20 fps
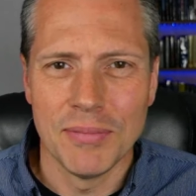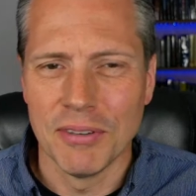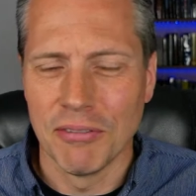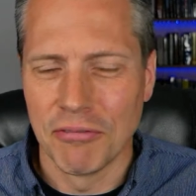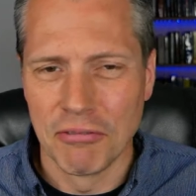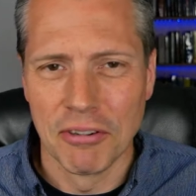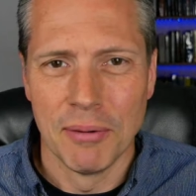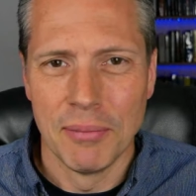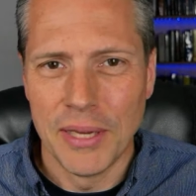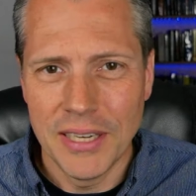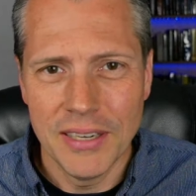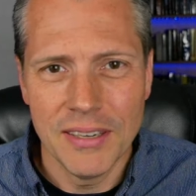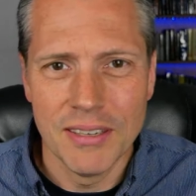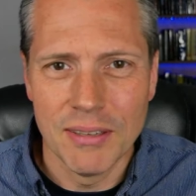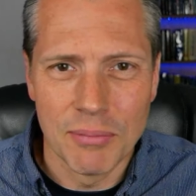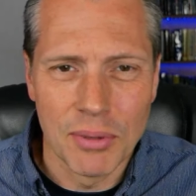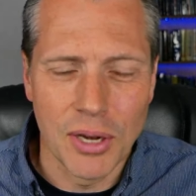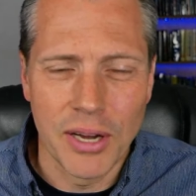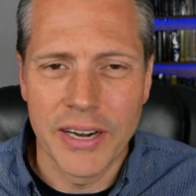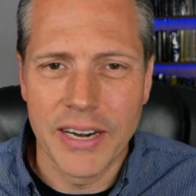from here, and
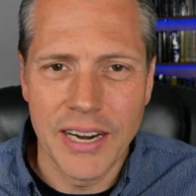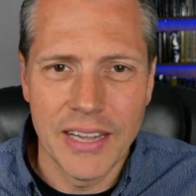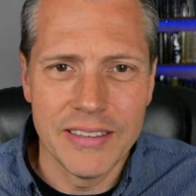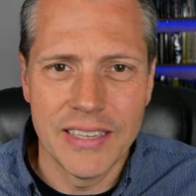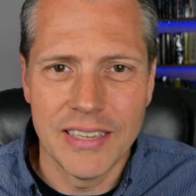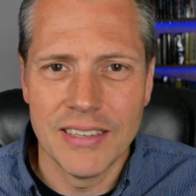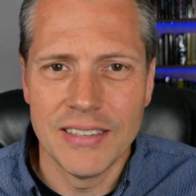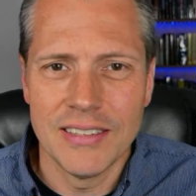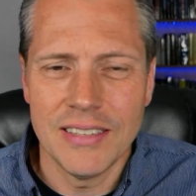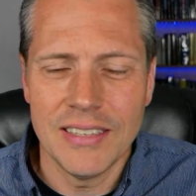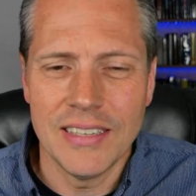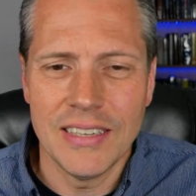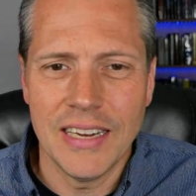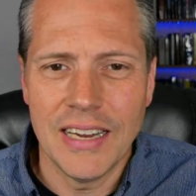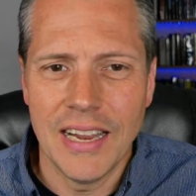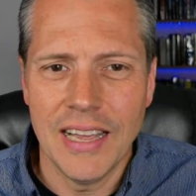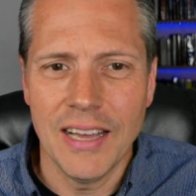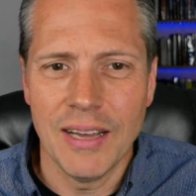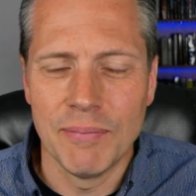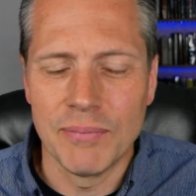brought it on down, and
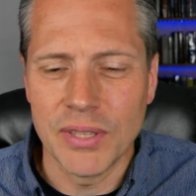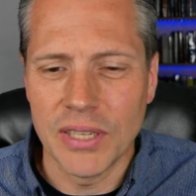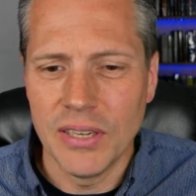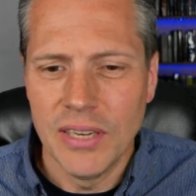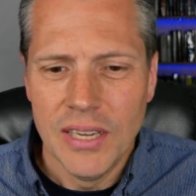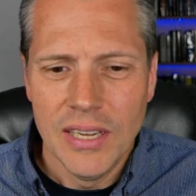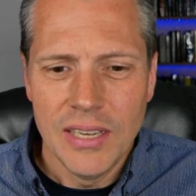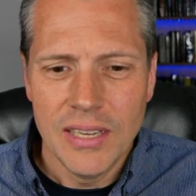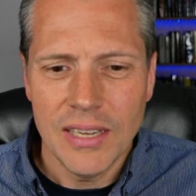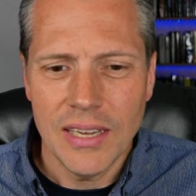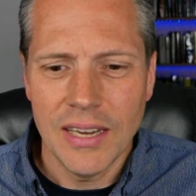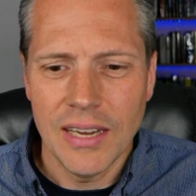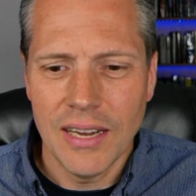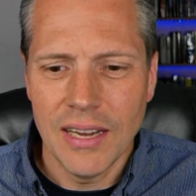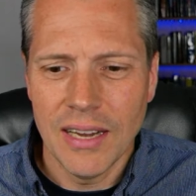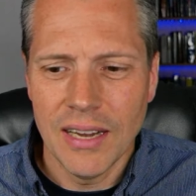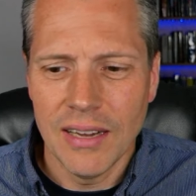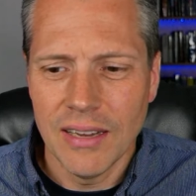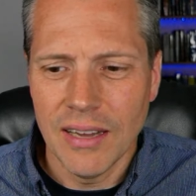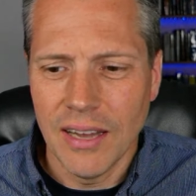it helped. And
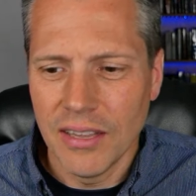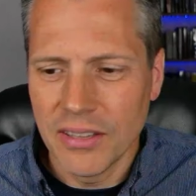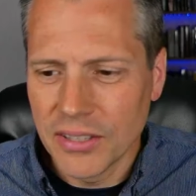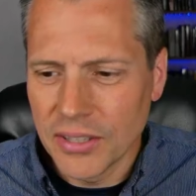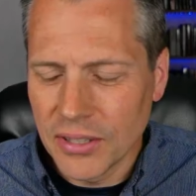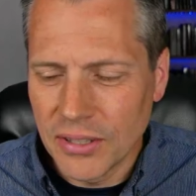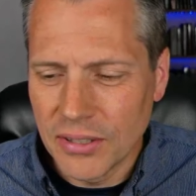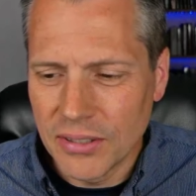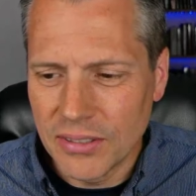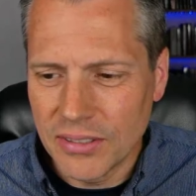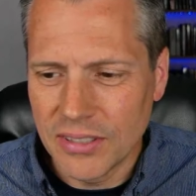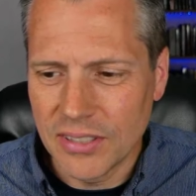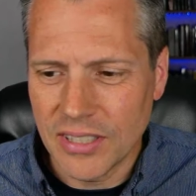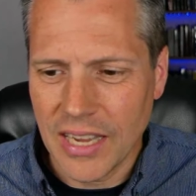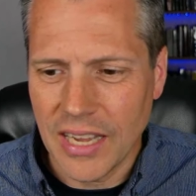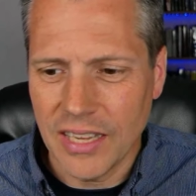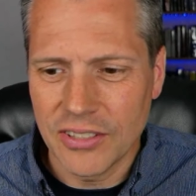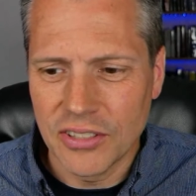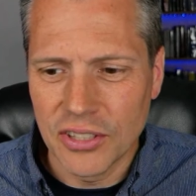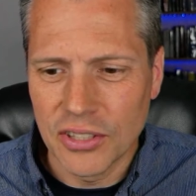other
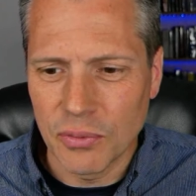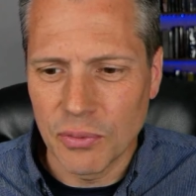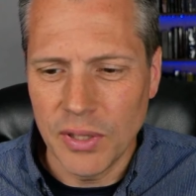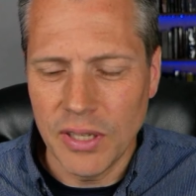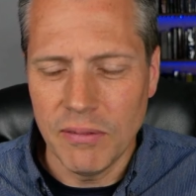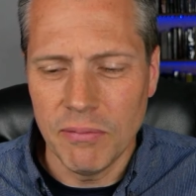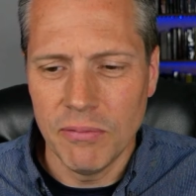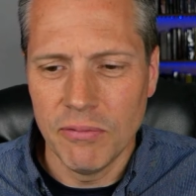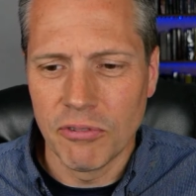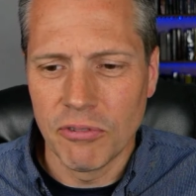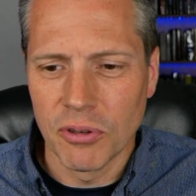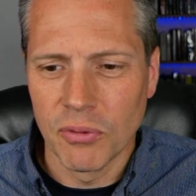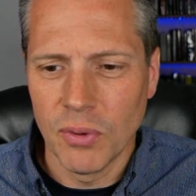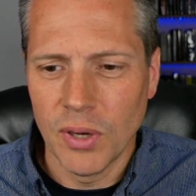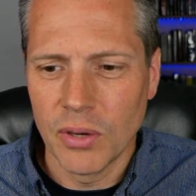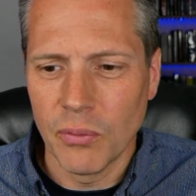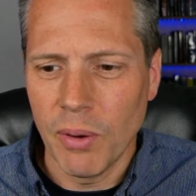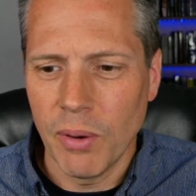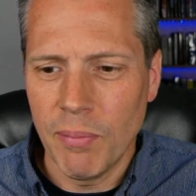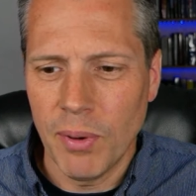disasters. For
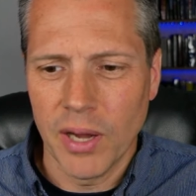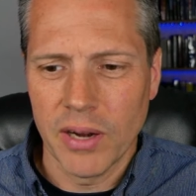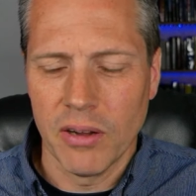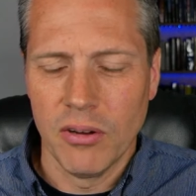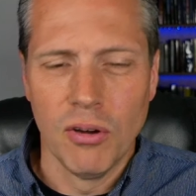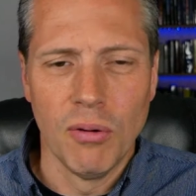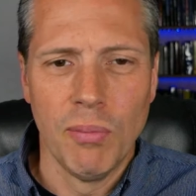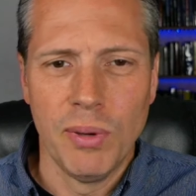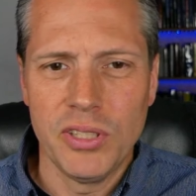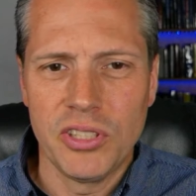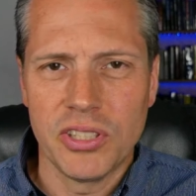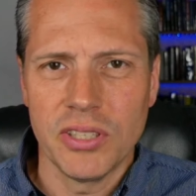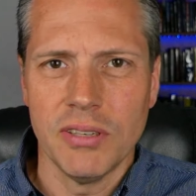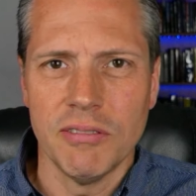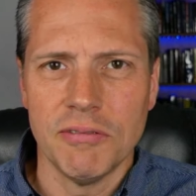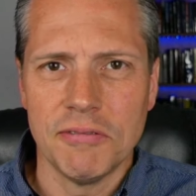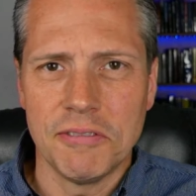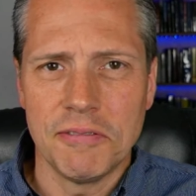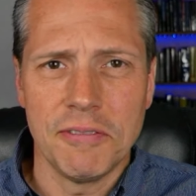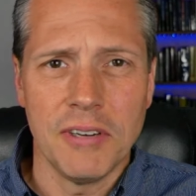one, we bought a whole bunch
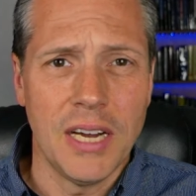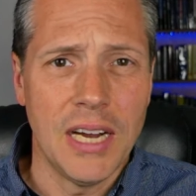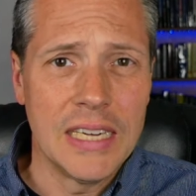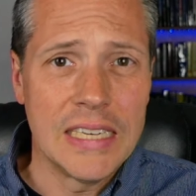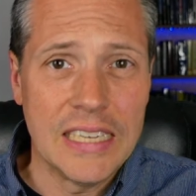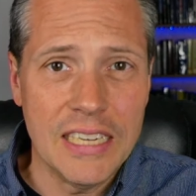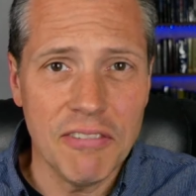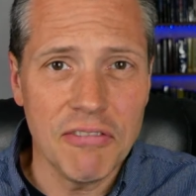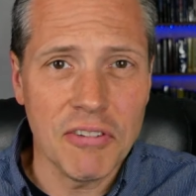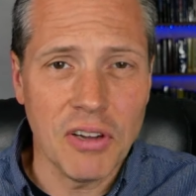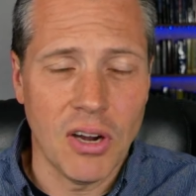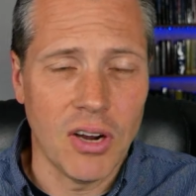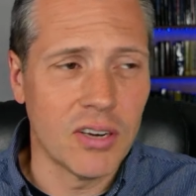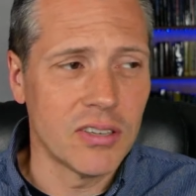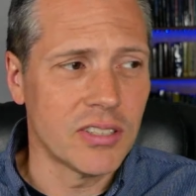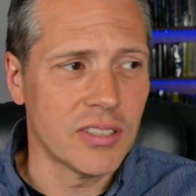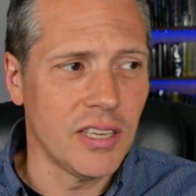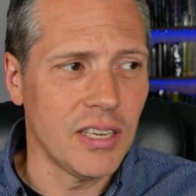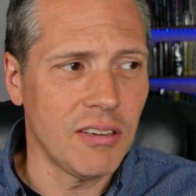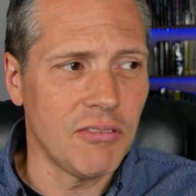of gift
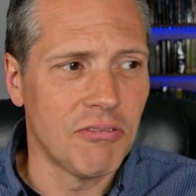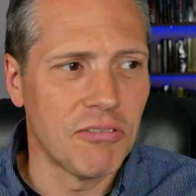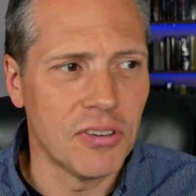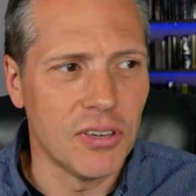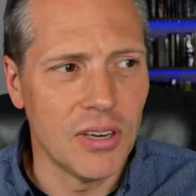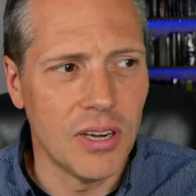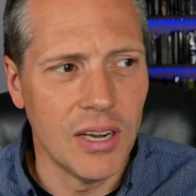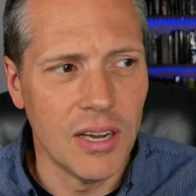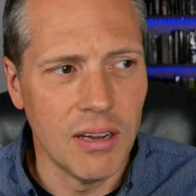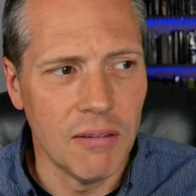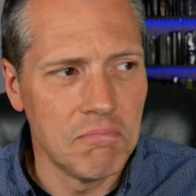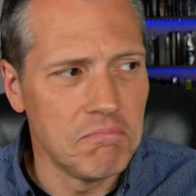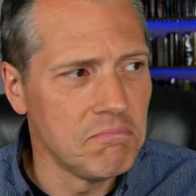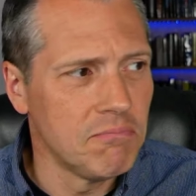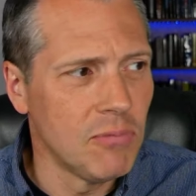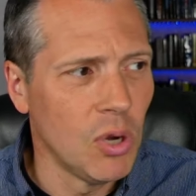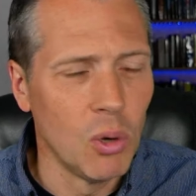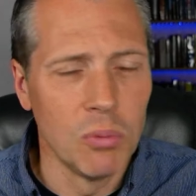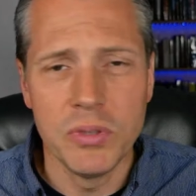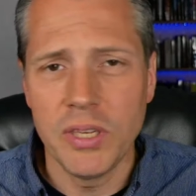cards, like for
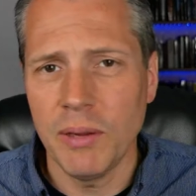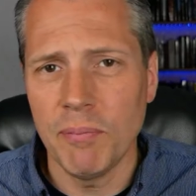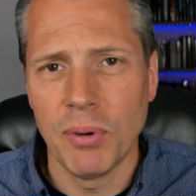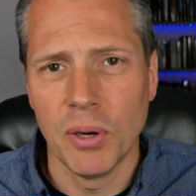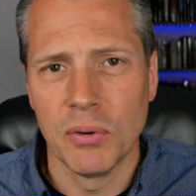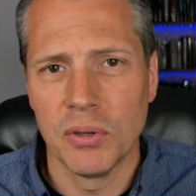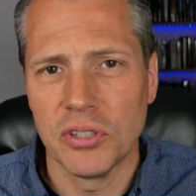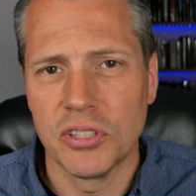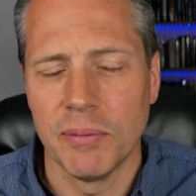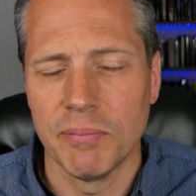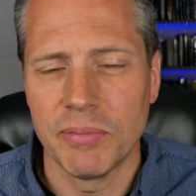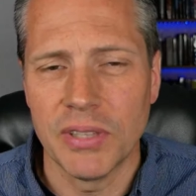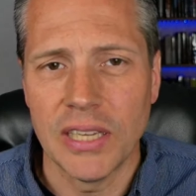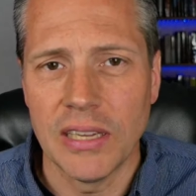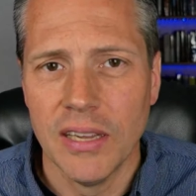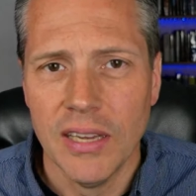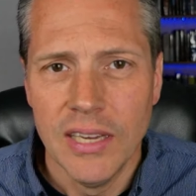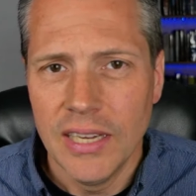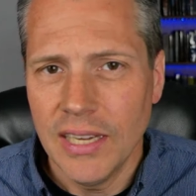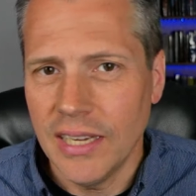Home Depot or something,
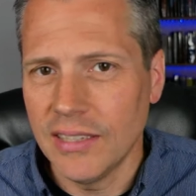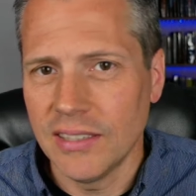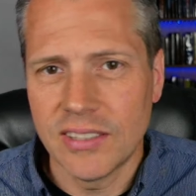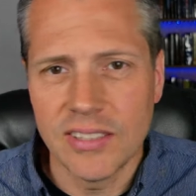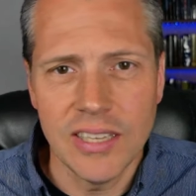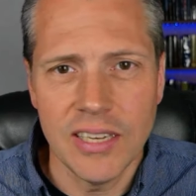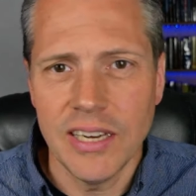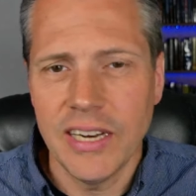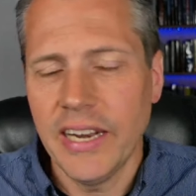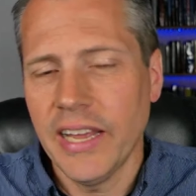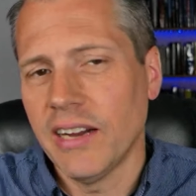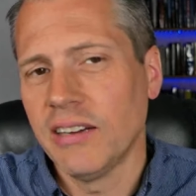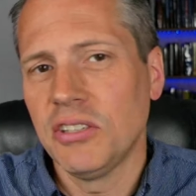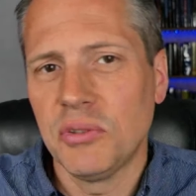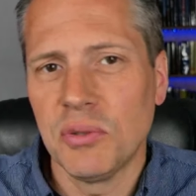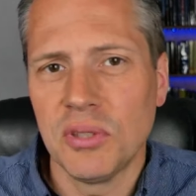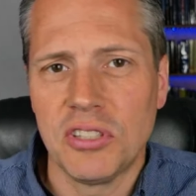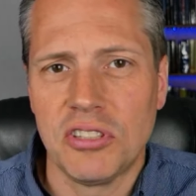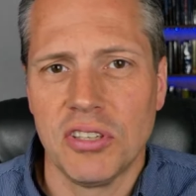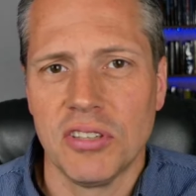and sent it down
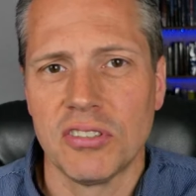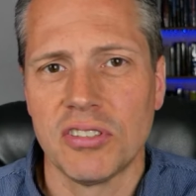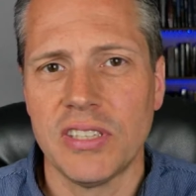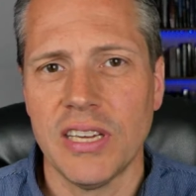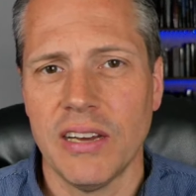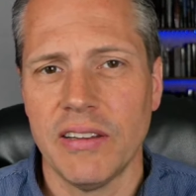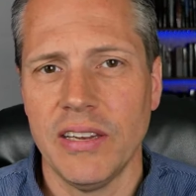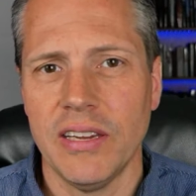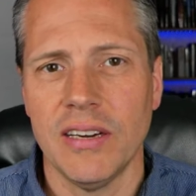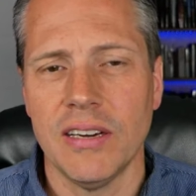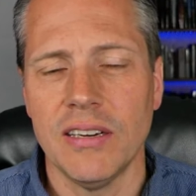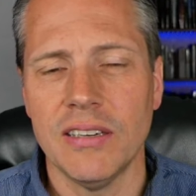to a church down there.